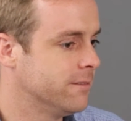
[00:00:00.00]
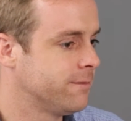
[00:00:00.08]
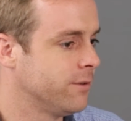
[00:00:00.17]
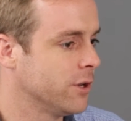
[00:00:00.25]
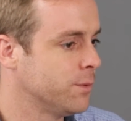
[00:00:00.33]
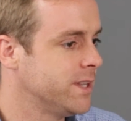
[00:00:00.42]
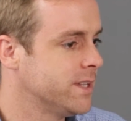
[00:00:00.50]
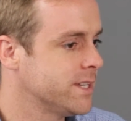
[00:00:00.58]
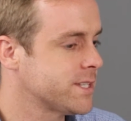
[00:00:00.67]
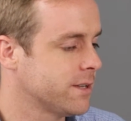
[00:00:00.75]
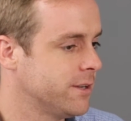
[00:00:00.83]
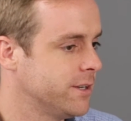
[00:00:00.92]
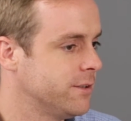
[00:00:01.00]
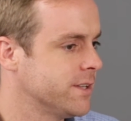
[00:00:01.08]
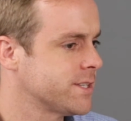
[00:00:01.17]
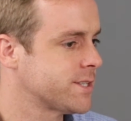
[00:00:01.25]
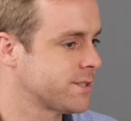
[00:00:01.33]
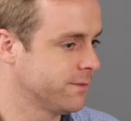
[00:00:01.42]
Following this, I know
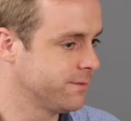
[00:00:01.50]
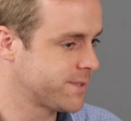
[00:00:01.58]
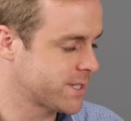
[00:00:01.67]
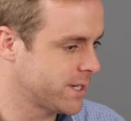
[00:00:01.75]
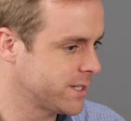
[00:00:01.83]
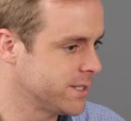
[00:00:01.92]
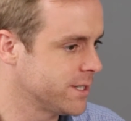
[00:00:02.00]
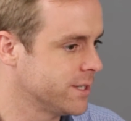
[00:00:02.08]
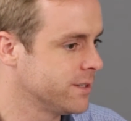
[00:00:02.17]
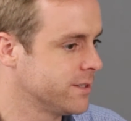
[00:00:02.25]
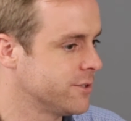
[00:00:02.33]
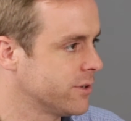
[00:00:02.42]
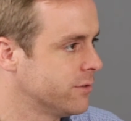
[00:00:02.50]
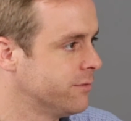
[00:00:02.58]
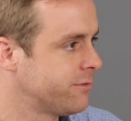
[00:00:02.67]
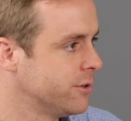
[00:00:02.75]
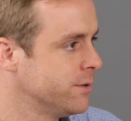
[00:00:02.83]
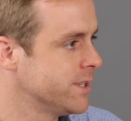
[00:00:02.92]
that's sort of starting to trickle
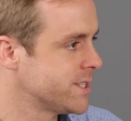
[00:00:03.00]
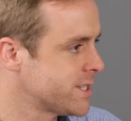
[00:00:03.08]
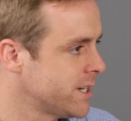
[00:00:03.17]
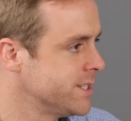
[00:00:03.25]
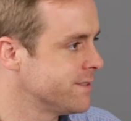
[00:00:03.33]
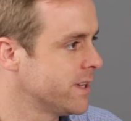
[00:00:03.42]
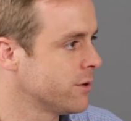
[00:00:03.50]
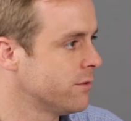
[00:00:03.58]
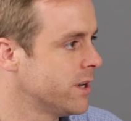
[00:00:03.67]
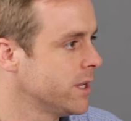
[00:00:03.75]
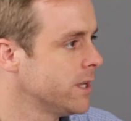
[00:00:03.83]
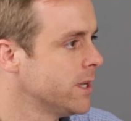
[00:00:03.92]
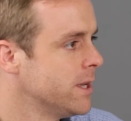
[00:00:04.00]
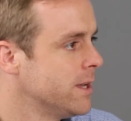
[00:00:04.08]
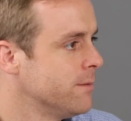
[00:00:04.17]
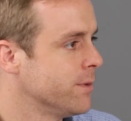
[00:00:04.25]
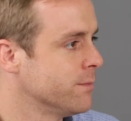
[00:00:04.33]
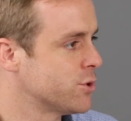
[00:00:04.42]
through. There's signs of that already,
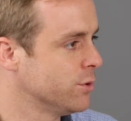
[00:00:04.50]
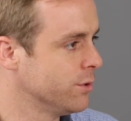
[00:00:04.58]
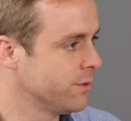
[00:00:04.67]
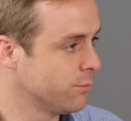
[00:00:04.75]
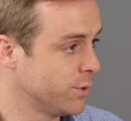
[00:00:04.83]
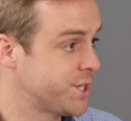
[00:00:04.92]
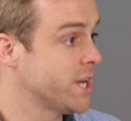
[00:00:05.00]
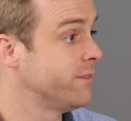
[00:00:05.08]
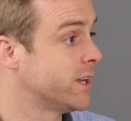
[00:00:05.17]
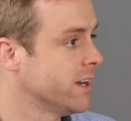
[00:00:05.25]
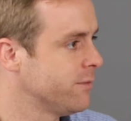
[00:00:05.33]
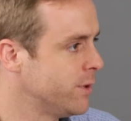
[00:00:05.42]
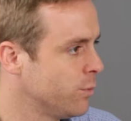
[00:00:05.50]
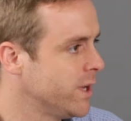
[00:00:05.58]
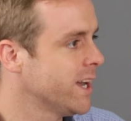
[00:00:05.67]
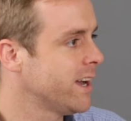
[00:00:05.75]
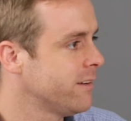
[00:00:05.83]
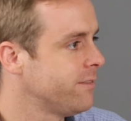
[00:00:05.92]
but I'm sure whichever government we
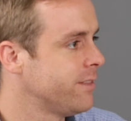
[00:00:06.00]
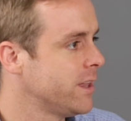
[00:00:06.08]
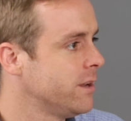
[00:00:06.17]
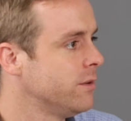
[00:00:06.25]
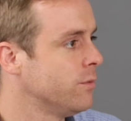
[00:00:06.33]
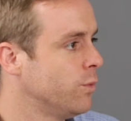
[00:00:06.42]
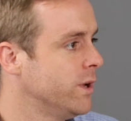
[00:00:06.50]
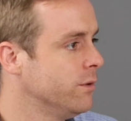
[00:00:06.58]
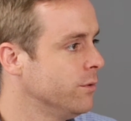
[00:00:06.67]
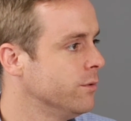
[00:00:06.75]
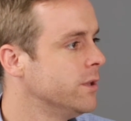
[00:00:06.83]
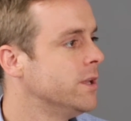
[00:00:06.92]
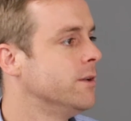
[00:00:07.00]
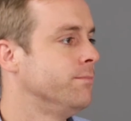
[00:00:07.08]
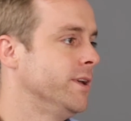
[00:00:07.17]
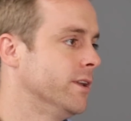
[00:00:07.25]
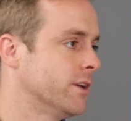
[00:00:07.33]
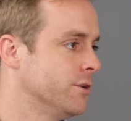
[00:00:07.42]
have then will
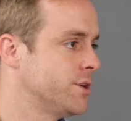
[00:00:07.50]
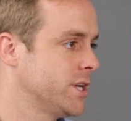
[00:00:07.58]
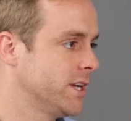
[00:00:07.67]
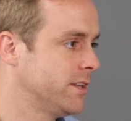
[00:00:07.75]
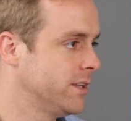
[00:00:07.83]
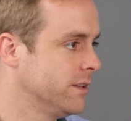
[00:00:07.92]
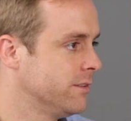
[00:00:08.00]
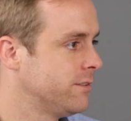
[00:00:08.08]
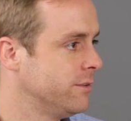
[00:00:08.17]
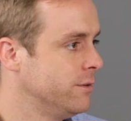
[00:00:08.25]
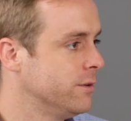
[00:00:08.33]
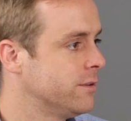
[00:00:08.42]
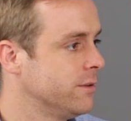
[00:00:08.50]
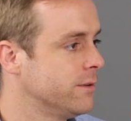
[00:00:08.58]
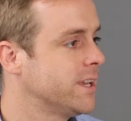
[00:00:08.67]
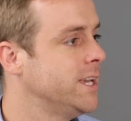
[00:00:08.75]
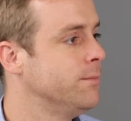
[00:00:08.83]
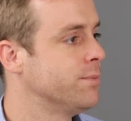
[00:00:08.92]
be negotiating to
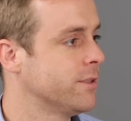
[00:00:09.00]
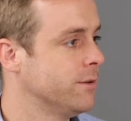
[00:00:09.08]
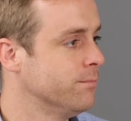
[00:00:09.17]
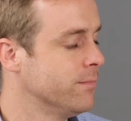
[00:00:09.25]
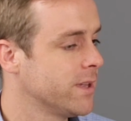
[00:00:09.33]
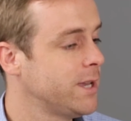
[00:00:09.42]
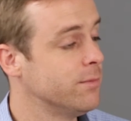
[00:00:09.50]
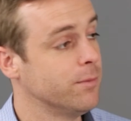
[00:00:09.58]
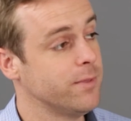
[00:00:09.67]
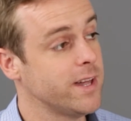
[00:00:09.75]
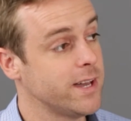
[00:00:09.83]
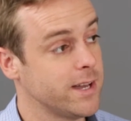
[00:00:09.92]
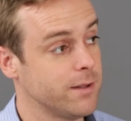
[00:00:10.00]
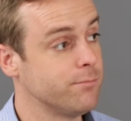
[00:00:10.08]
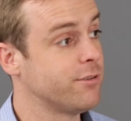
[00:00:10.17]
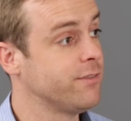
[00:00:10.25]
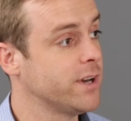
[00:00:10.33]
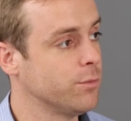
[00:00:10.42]
keep them there and
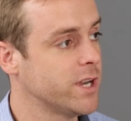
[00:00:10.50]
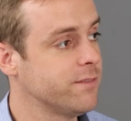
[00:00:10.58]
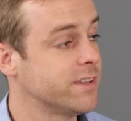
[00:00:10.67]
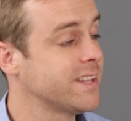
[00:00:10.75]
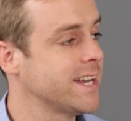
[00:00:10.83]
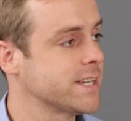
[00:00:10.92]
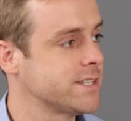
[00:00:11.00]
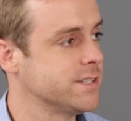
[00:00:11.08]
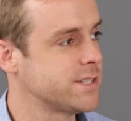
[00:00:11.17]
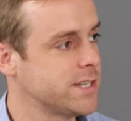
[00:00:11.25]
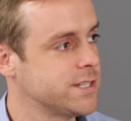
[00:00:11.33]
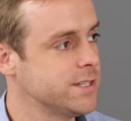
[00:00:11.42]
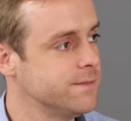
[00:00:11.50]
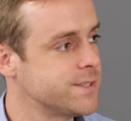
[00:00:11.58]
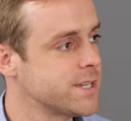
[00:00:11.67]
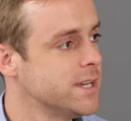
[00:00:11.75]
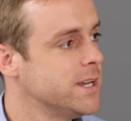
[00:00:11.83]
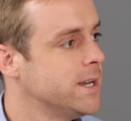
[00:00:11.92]
provide whatever tax
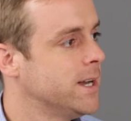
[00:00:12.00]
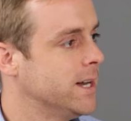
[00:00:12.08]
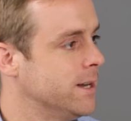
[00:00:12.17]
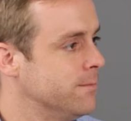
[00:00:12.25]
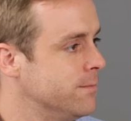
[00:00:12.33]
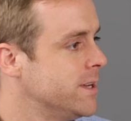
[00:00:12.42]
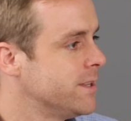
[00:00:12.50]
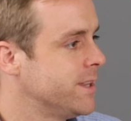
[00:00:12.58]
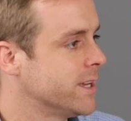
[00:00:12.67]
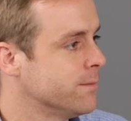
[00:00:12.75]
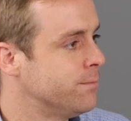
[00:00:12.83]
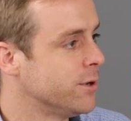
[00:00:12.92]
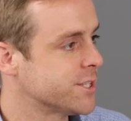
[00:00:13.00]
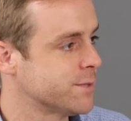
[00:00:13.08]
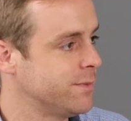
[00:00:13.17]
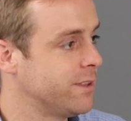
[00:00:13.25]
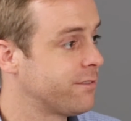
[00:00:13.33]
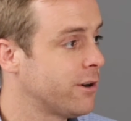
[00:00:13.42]
incentives they can
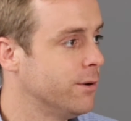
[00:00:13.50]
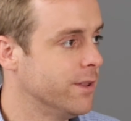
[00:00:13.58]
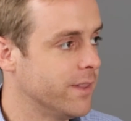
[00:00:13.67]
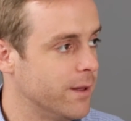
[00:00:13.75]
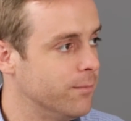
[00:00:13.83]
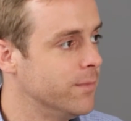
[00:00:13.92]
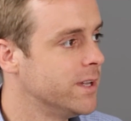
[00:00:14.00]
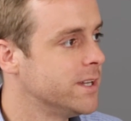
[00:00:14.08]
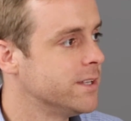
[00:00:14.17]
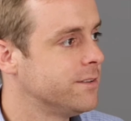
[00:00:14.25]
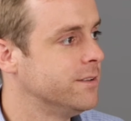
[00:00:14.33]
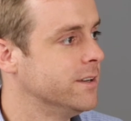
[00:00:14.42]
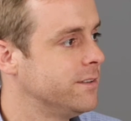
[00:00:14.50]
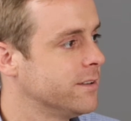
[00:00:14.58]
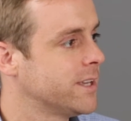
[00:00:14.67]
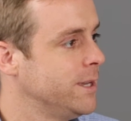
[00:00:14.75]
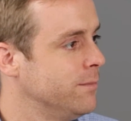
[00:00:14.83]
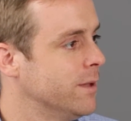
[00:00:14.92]
possibly throw at them to
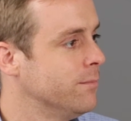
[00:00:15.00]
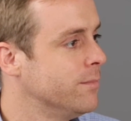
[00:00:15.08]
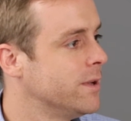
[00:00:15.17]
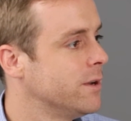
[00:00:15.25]
keep them